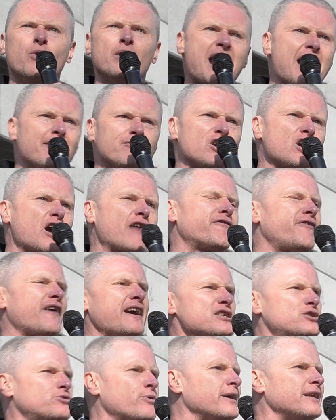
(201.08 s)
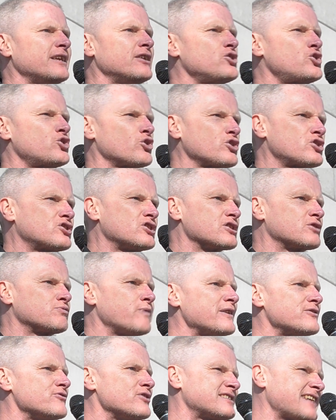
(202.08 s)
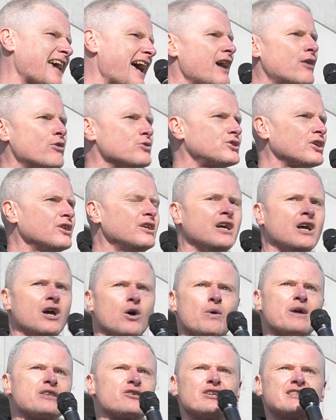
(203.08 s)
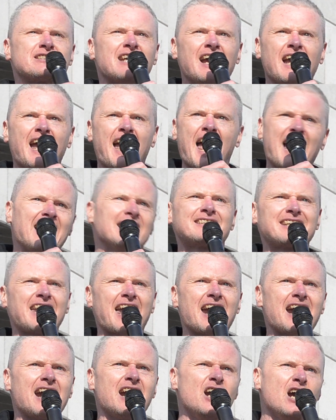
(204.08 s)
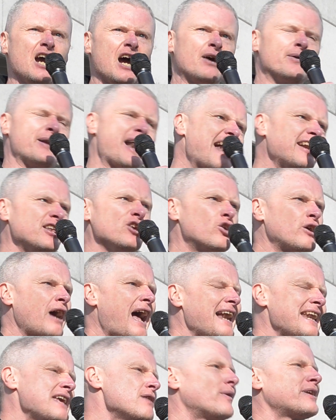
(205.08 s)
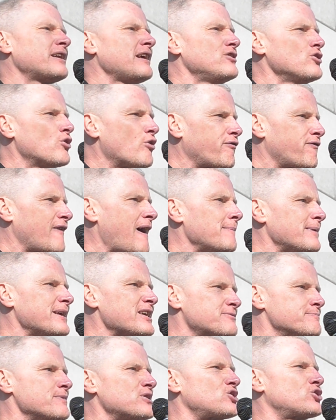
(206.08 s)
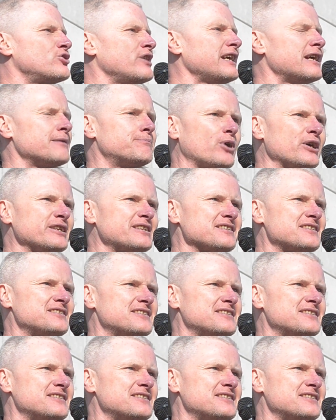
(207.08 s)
Whenever you're faced with an injustice, whether it's housing, whether it's healthcare, or anyone in your family is mistreated by this